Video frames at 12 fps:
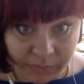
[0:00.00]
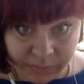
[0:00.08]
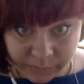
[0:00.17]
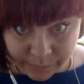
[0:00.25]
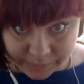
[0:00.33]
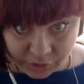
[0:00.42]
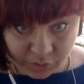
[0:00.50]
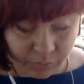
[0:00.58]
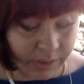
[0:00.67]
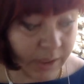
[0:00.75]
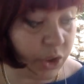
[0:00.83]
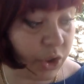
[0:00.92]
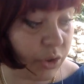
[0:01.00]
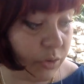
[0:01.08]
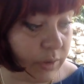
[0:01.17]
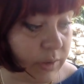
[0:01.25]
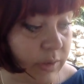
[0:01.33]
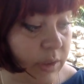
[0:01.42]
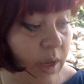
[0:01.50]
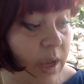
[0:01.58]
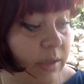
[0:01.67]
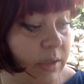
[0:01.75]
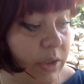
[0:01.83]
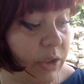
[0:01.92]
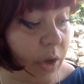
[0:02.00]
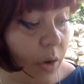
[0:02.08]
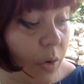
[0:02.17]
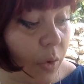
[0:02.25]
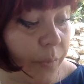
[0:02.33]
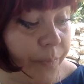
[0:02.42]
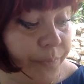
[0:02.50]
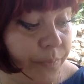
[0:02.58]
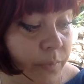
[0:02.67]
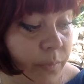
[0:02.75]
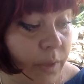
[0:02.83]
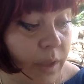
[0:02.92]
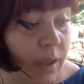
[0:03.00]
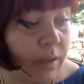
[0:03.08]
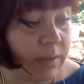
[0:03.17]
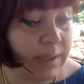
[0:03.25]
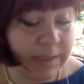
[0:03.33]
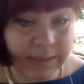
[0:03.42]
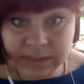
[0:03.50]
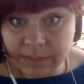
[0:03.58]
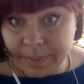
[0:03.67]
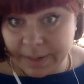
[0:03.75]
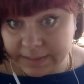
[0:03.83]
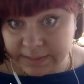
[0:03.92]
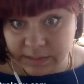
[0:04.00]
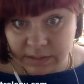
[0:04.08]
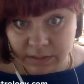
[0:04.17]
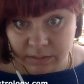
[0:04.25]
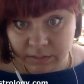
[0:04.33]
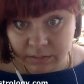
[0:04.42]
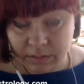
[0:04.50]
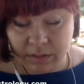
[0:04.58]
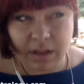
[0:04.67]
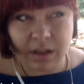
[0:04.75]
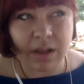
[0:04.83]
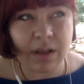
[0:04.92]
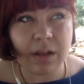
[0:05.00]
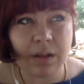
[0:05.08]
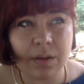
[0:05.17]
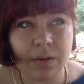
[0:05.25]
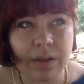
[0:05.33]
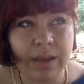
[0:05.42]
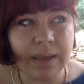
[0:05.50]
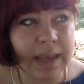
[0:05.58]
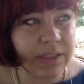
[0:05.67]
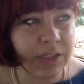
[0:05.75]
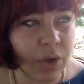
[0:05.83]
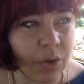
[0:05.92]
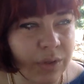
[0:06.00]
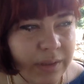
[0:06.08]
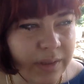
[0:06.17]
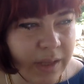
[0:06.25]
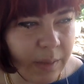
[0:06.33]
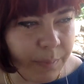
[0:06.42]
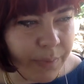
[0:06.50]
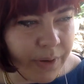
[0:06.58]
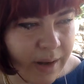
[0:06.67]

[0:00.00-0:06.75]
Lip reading: give special attention on this. So this is a blessing, yes, on a deeper